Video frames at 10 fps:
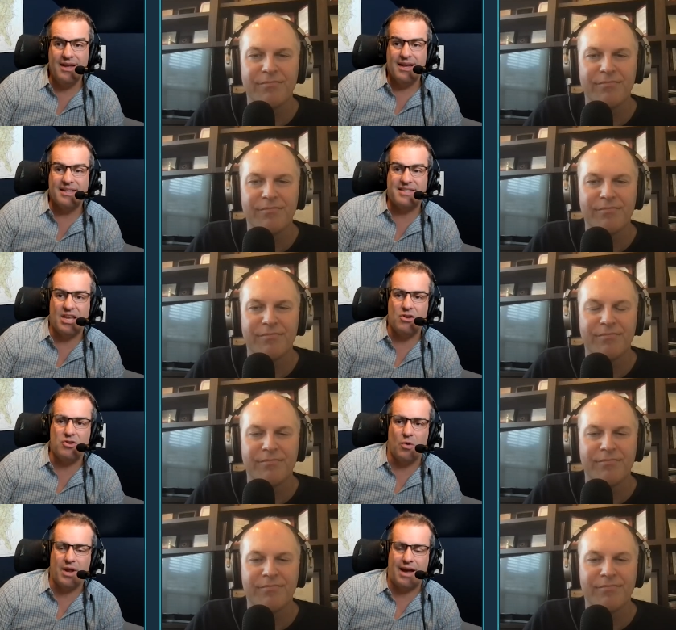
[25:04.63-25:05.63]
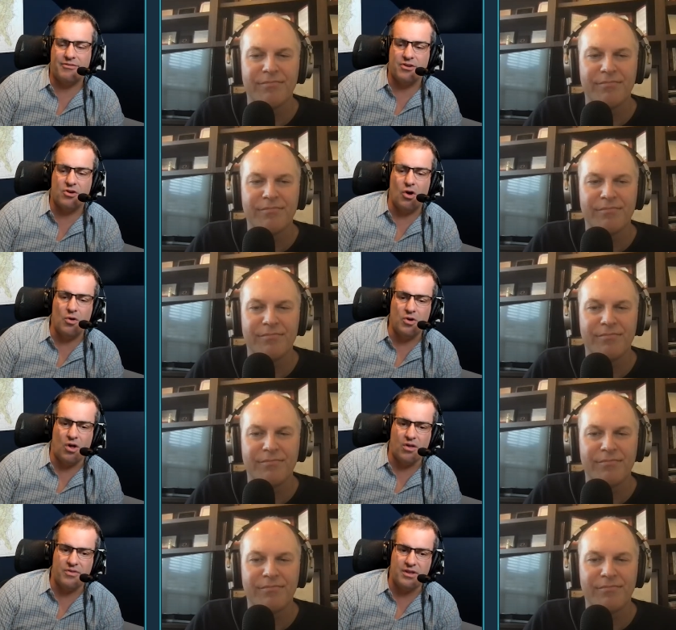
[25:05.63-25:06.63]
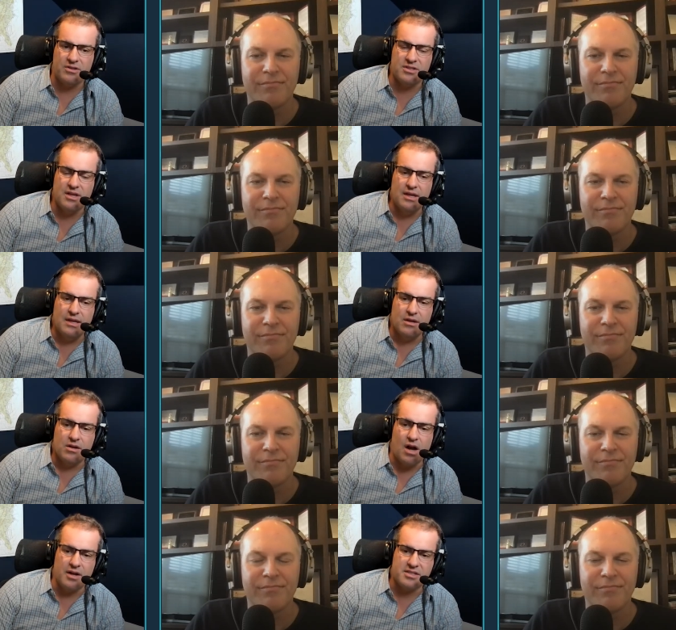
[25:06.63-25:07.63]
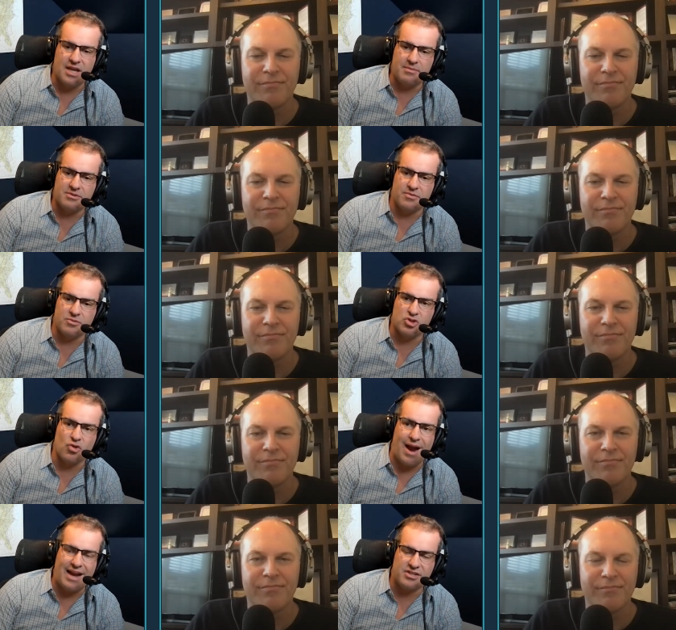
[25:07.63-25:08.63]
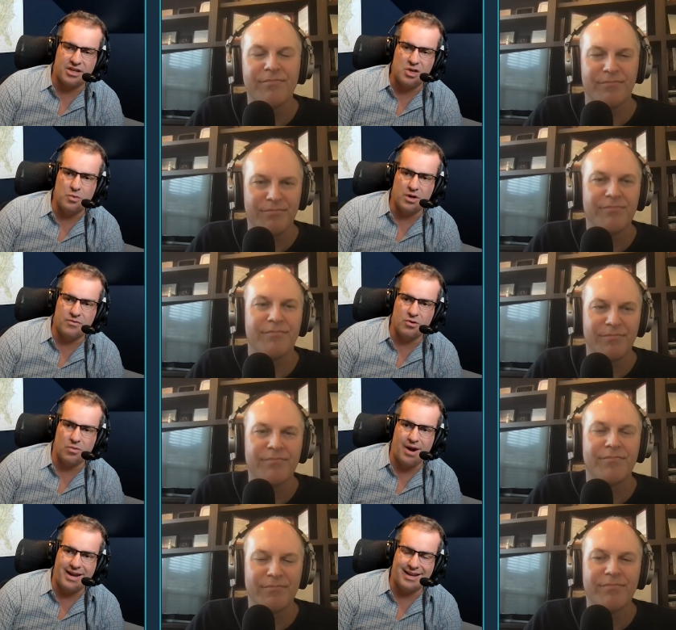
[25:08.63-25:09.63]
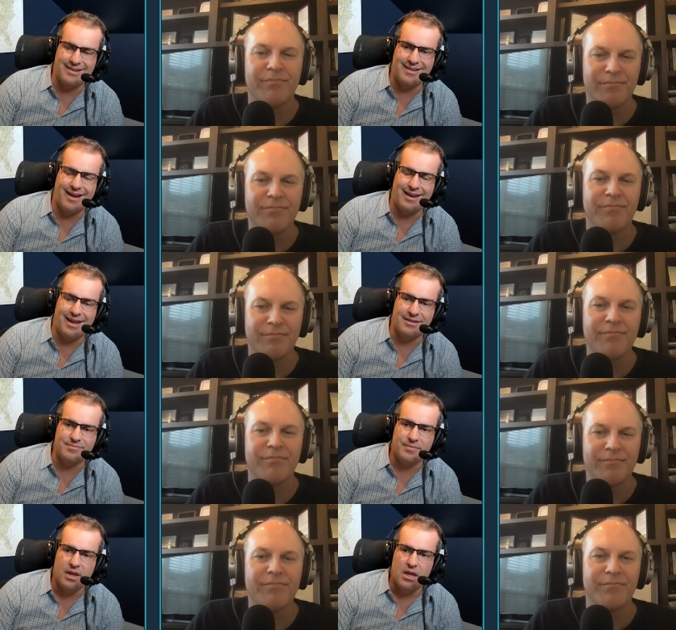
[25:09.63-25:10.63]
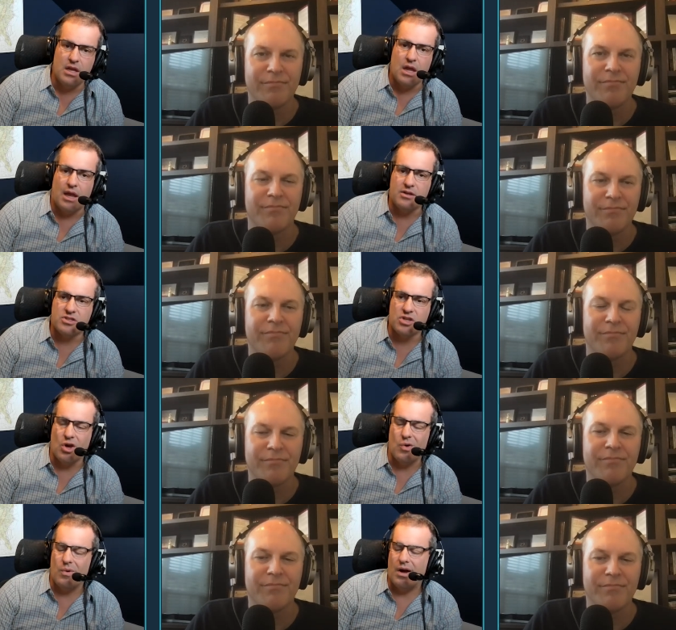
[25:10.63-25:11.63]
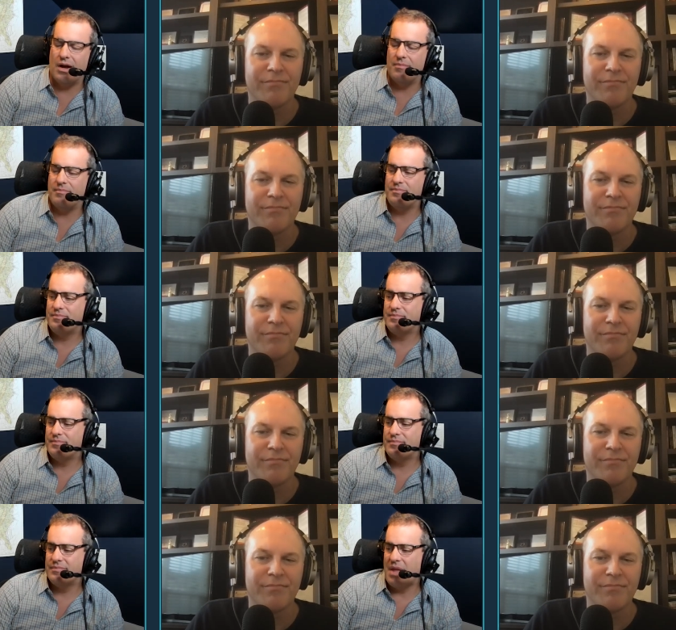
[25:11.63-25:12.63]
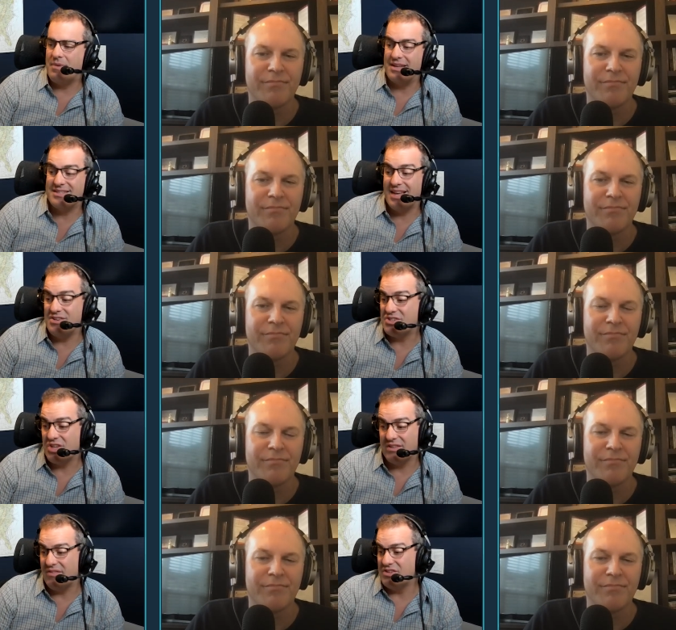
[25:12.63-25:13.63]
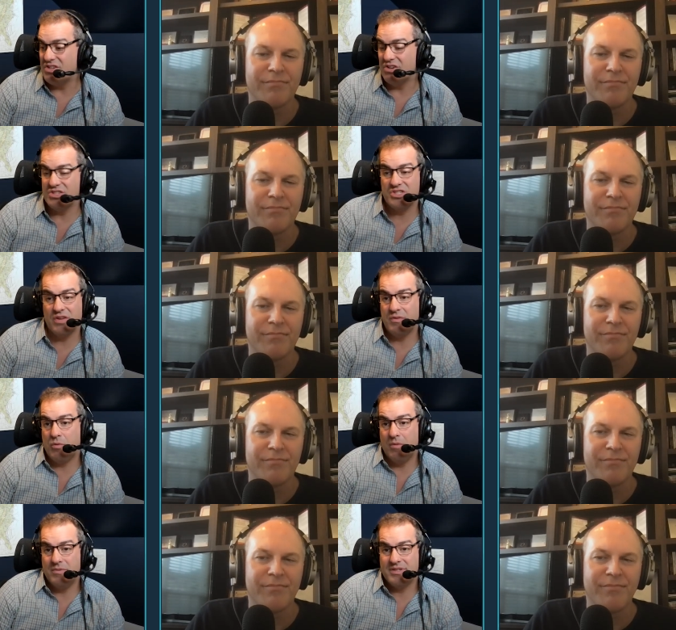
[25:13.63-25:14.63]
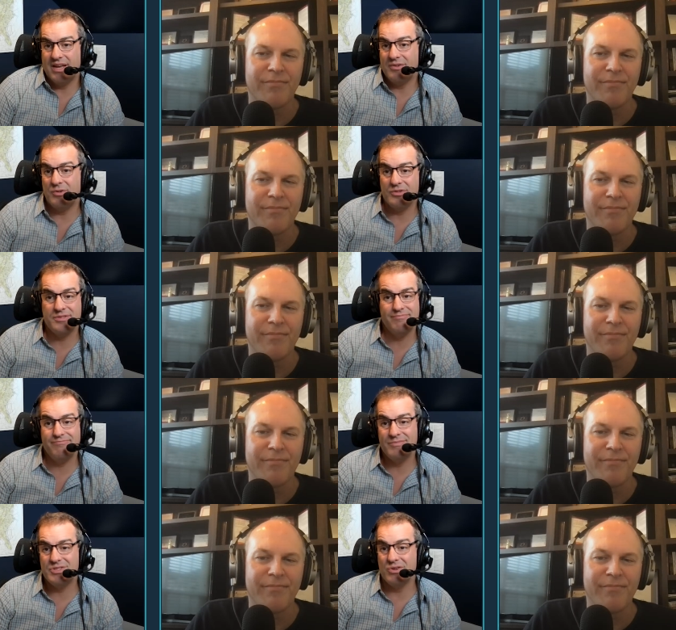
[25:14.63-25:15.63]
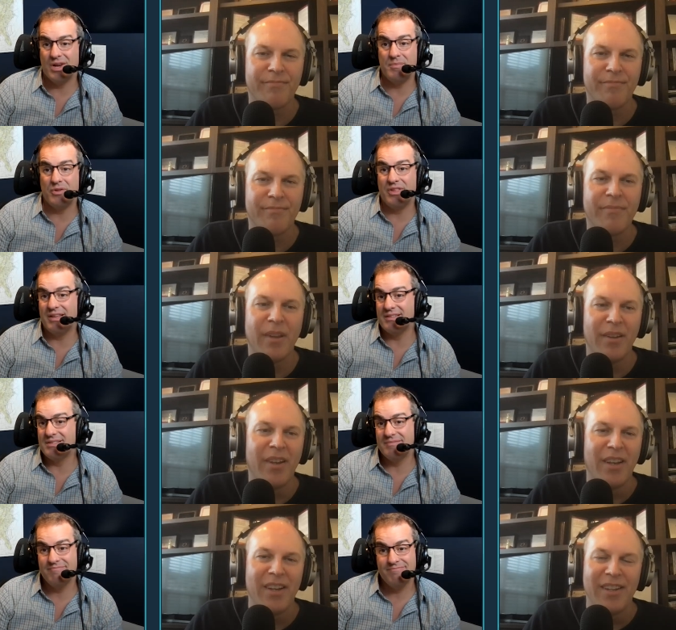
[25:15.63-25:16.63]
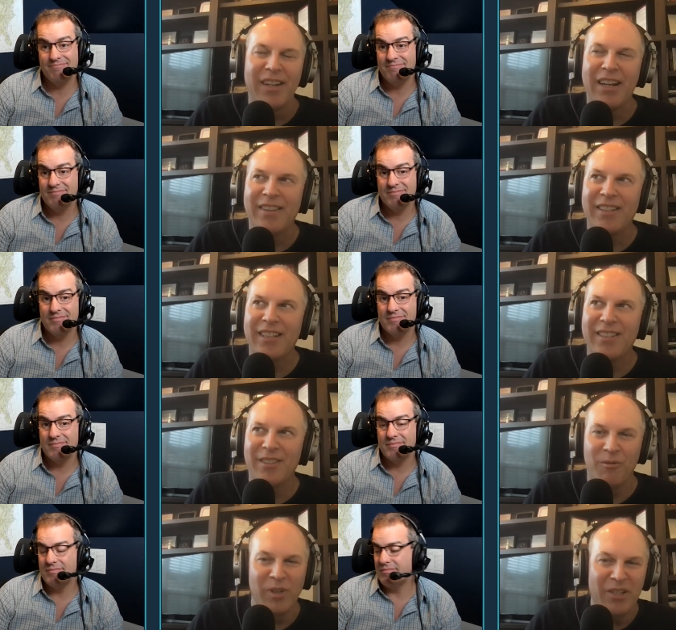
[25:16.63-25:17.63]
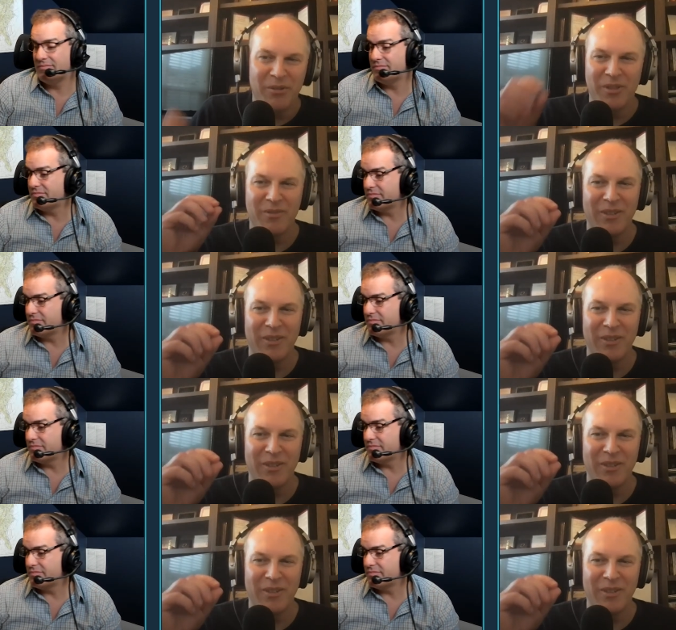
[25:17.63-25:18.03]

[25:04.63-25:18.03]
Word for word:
Speaker 1: is that you don't have to code all of these concepts from scratch like you would if you were writing it in .NET. And so um, that being said, you still have to have engineers, you still have deployment cycles, still got to build things.
Speaker 2: Yeah, I think that's the resource,